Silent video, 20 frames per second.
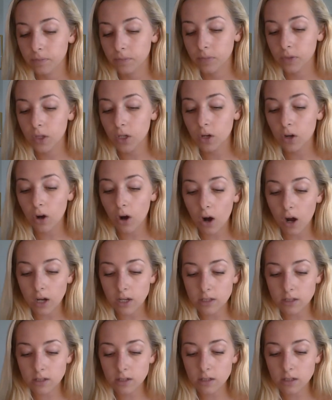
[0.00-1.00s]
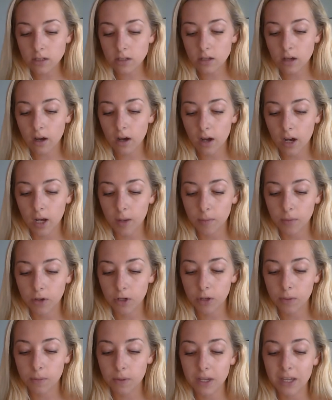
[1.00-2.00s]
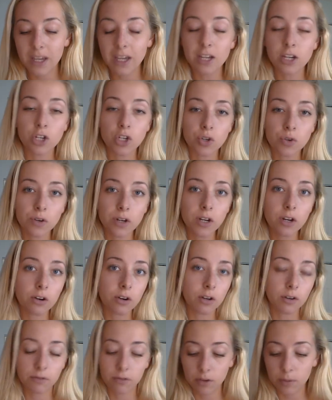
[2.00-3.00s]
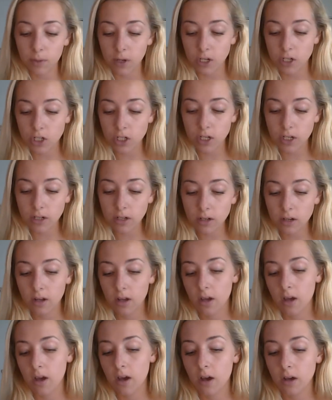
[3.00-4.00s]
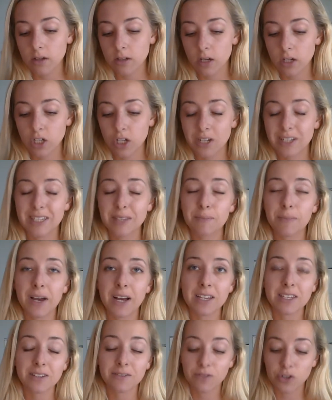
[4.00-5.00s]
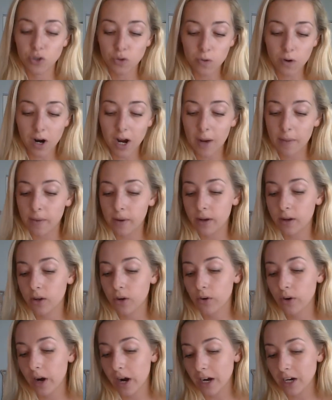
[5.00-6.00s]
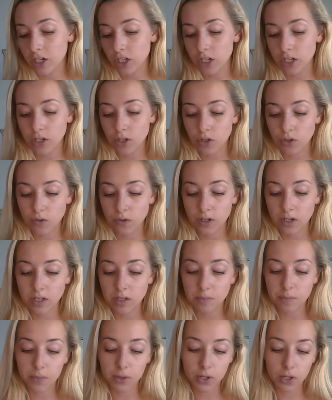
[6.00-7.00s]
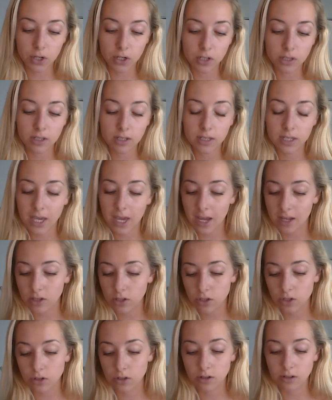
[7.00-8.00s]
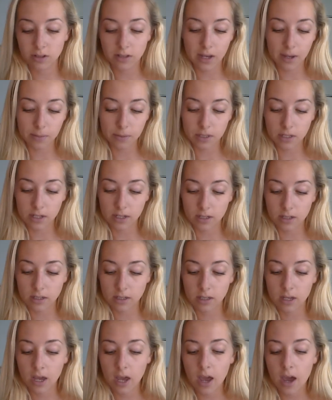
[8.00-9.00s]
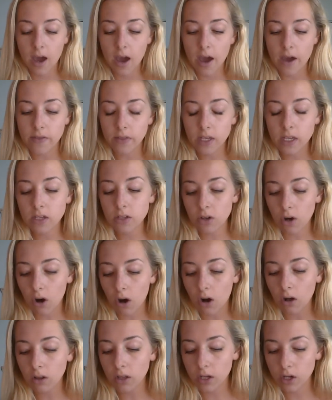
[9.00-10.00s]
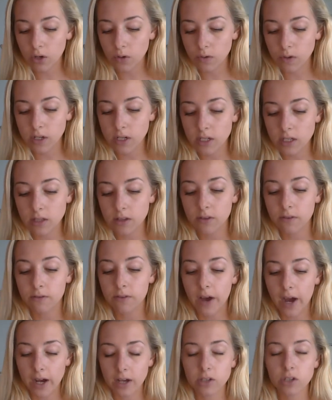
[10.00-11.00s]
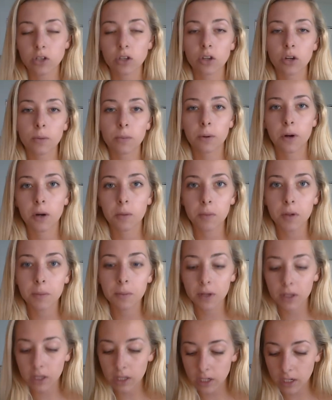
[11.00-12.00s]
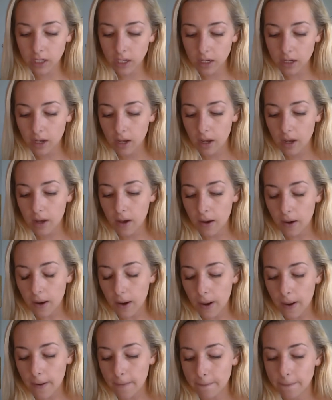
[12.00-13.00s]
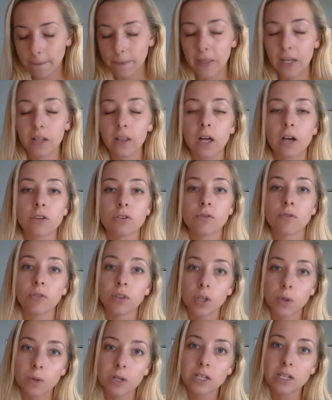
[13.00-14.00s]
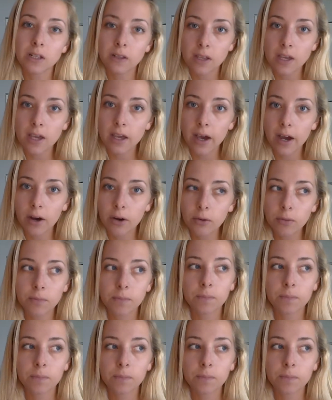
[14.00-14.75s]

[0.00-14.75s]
The causes could be injury or inflammation, such as massive trauma, crash injuries, burns, cancer, sepsis, and these all increase the vascular permeability that allows fluid to leak out.